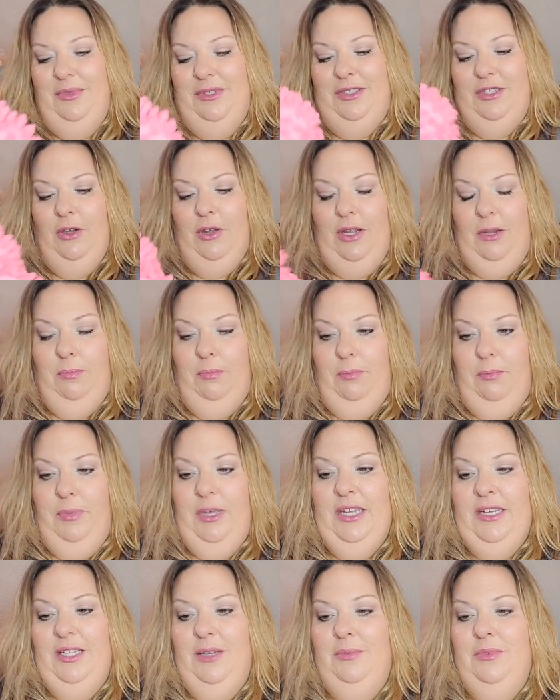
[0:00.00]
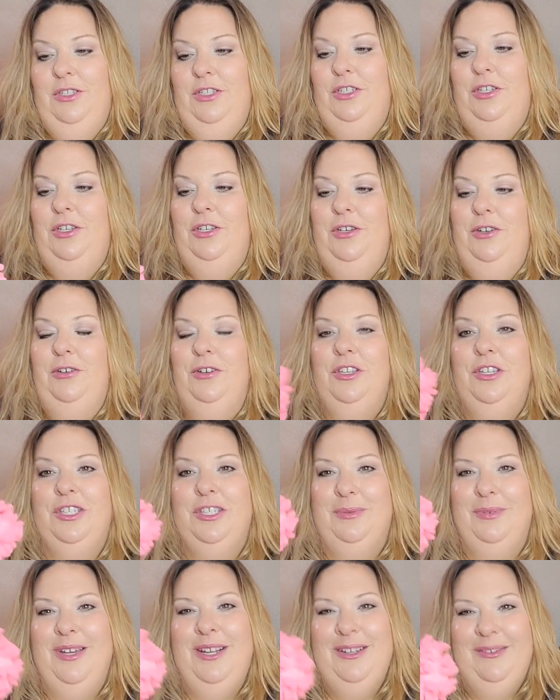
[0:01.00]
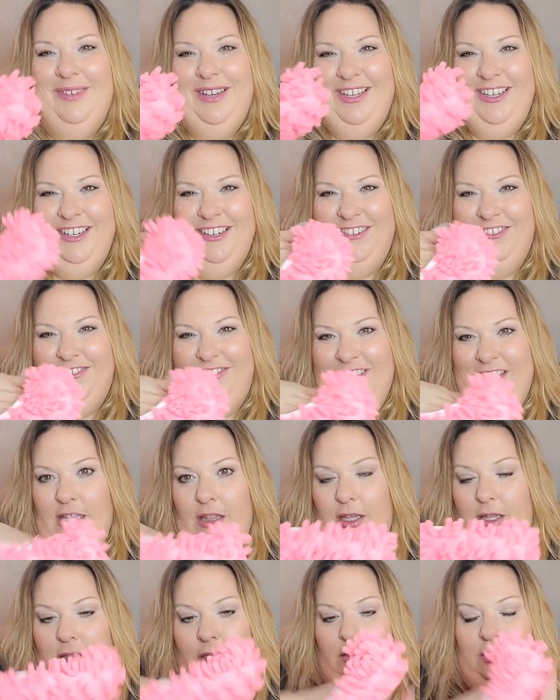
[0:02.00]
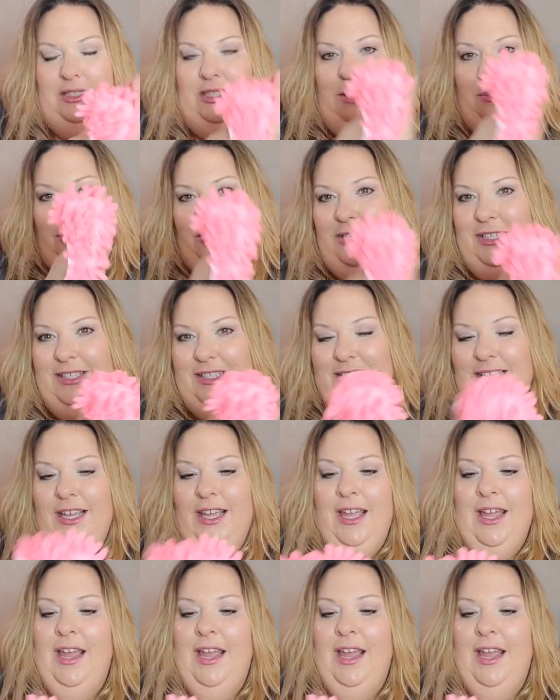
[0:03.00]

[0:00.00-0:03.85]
So I picked up two. You just put them on your feet like little slippers